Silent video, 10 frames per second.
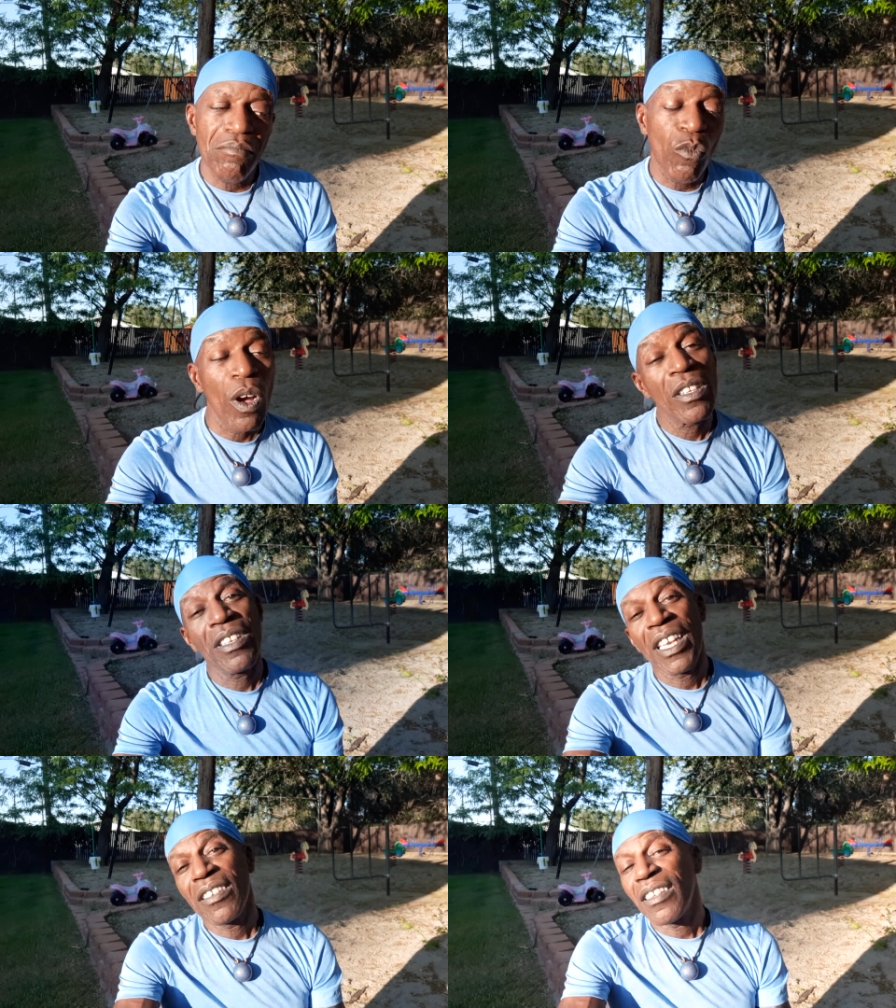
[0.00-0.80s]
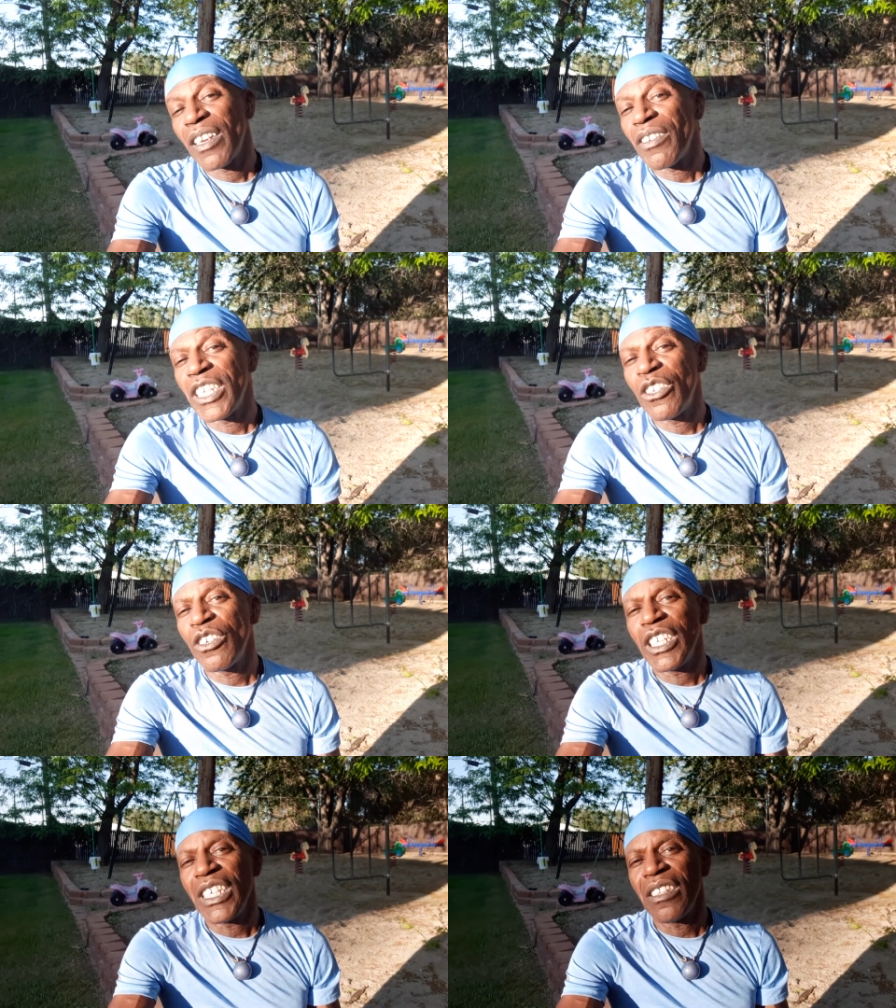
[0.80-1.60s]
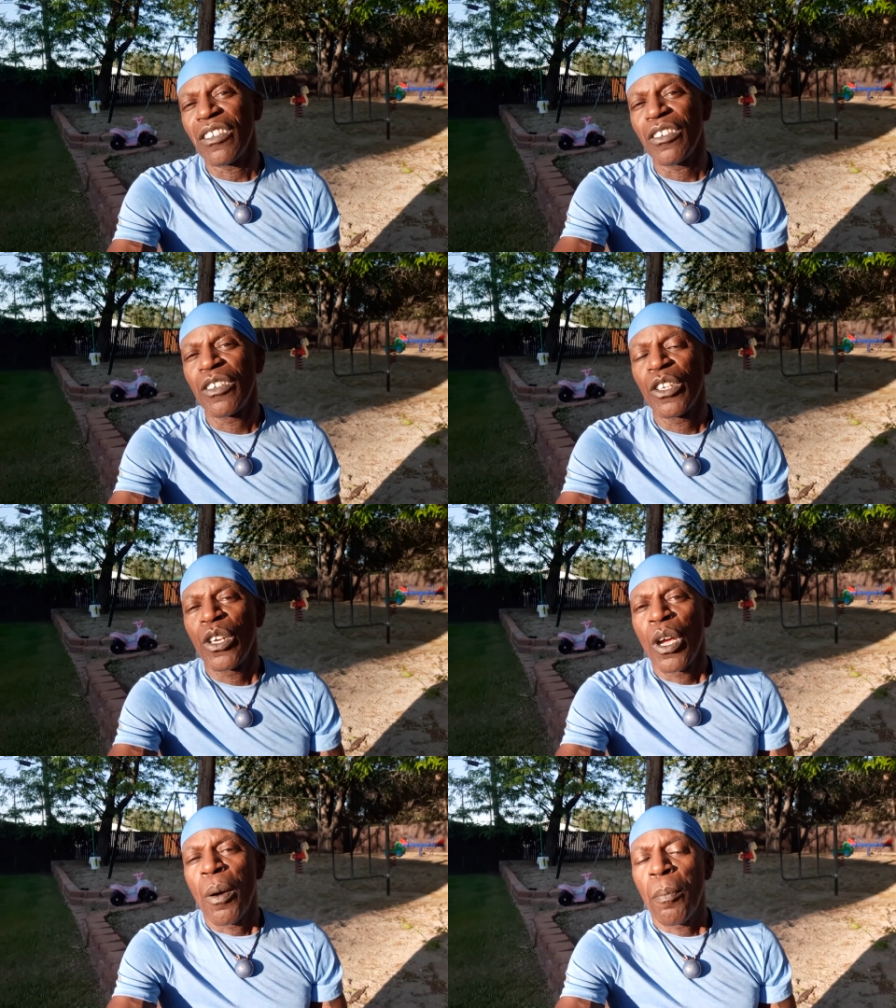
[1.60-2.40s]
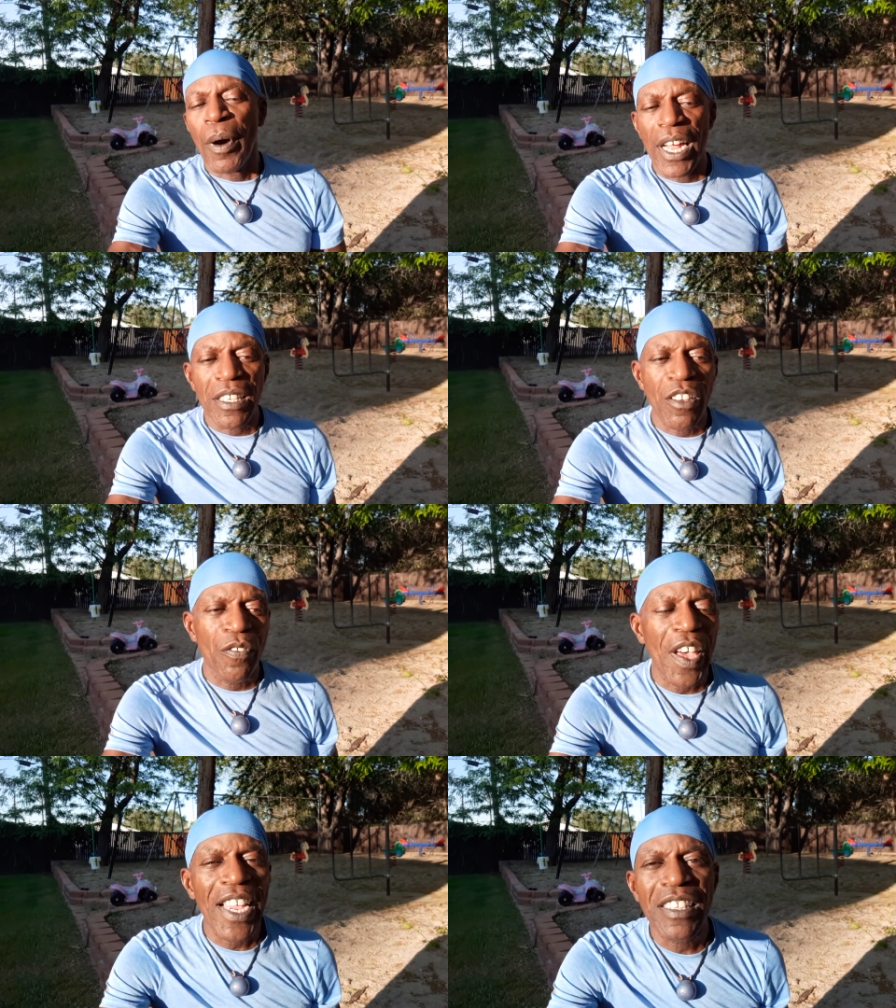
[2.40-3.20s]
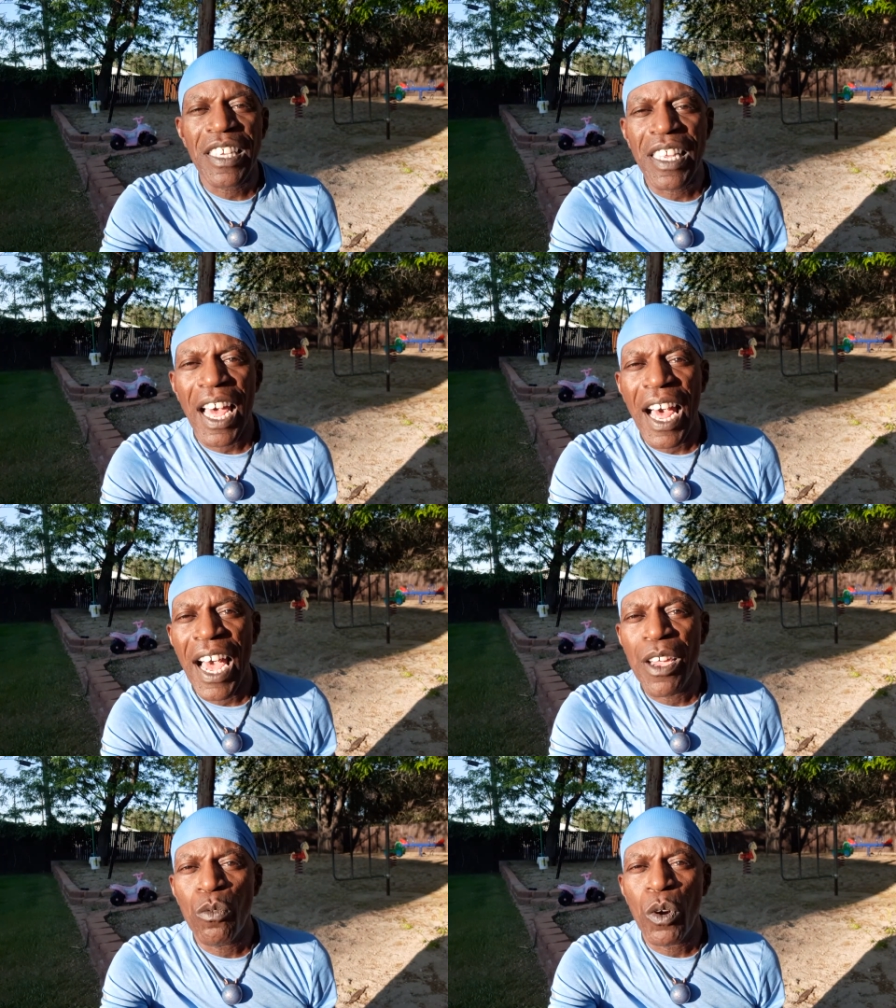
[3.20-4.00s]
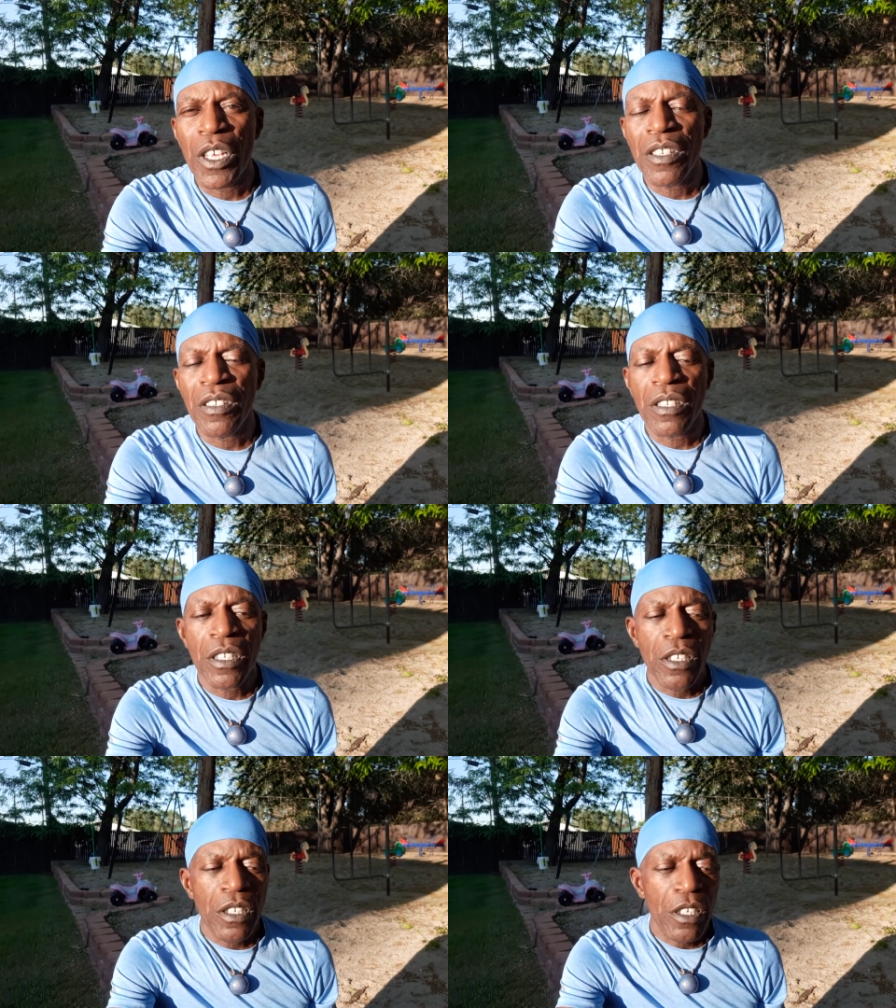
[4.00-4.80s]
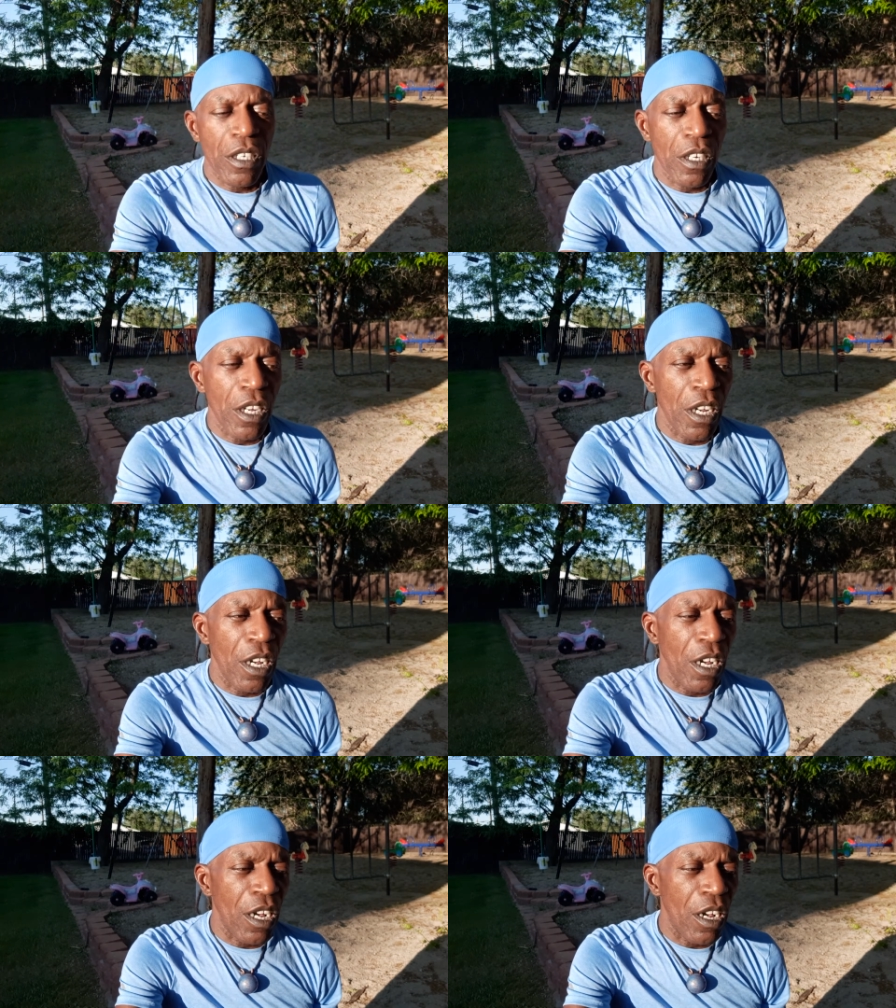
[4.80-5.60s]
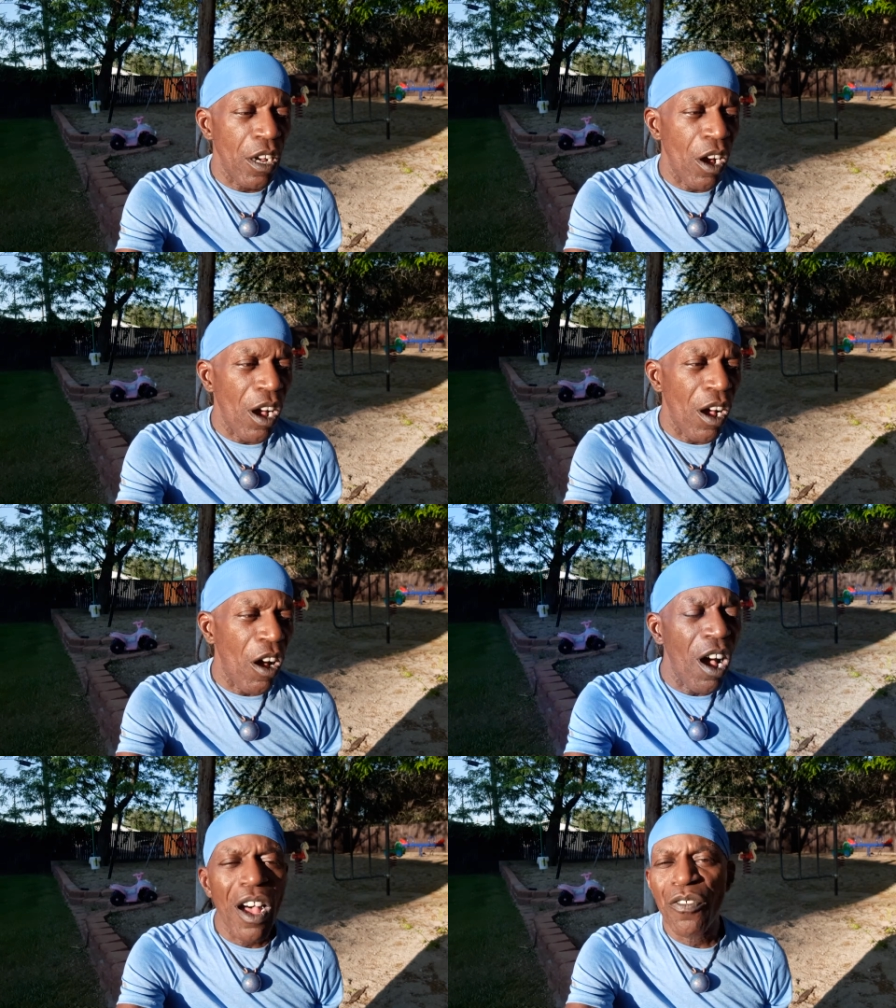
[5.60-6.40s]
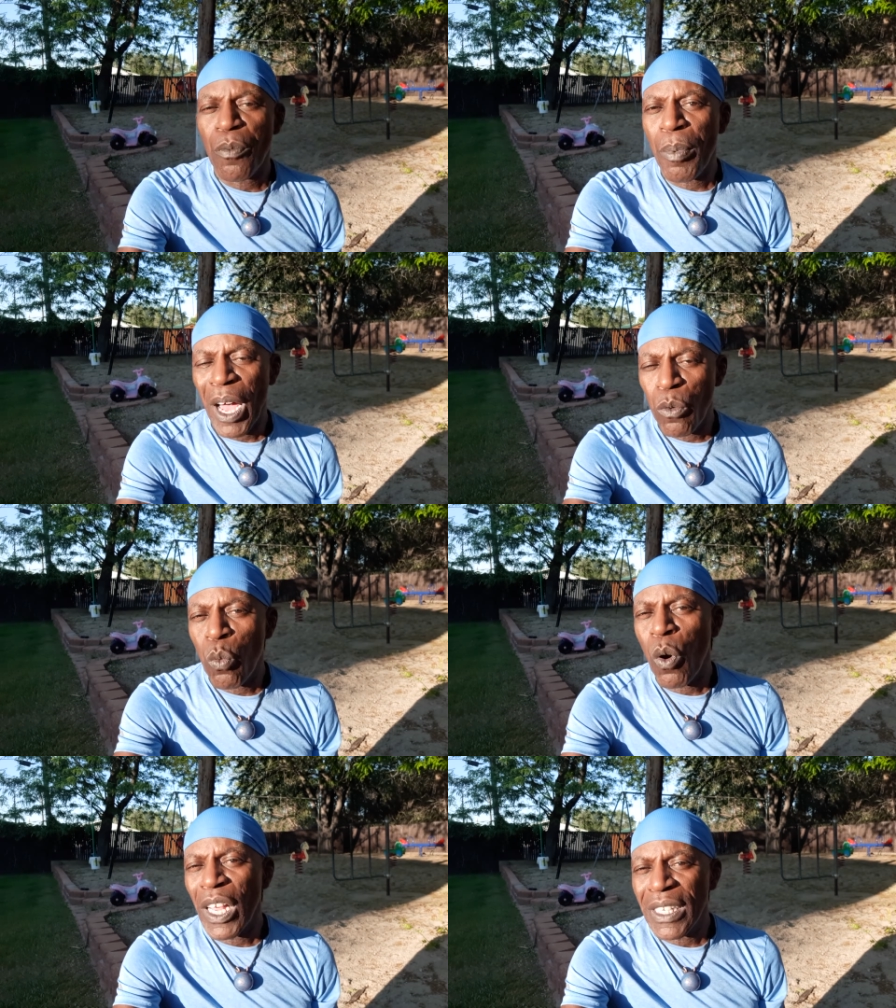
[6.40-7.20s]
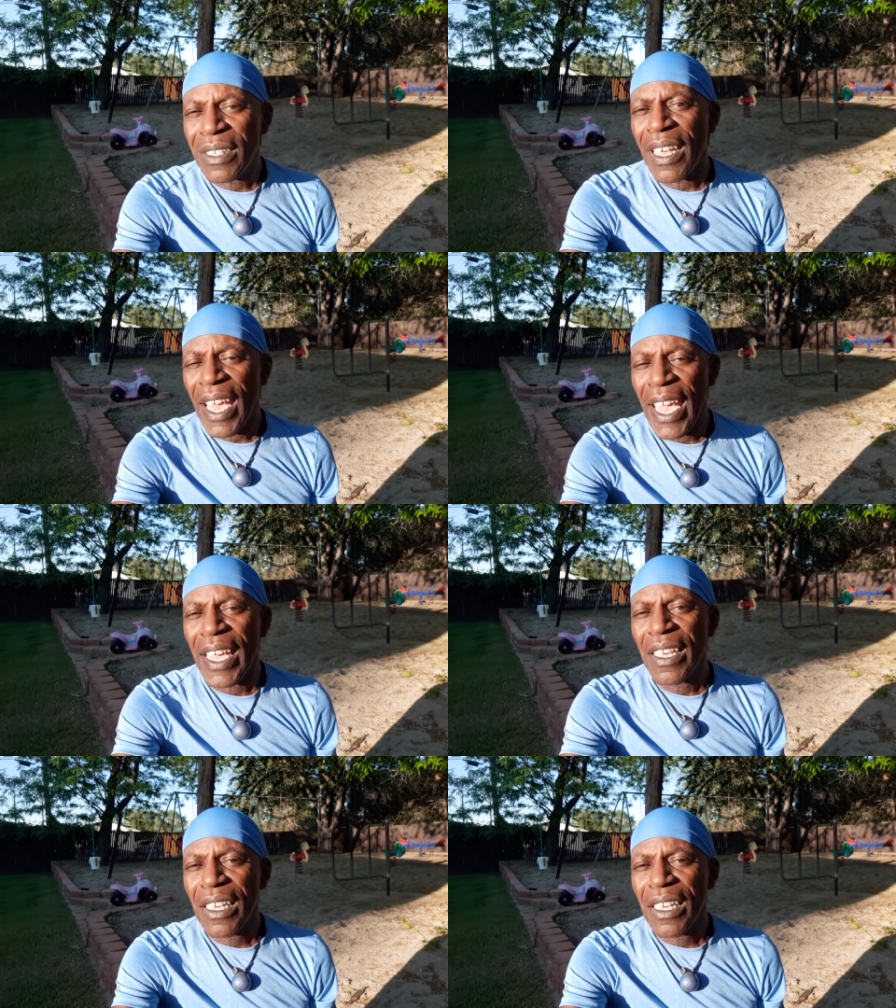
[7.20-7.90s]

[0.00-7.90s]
wasn't necessarily good either, but the fact that I was uh, off by one day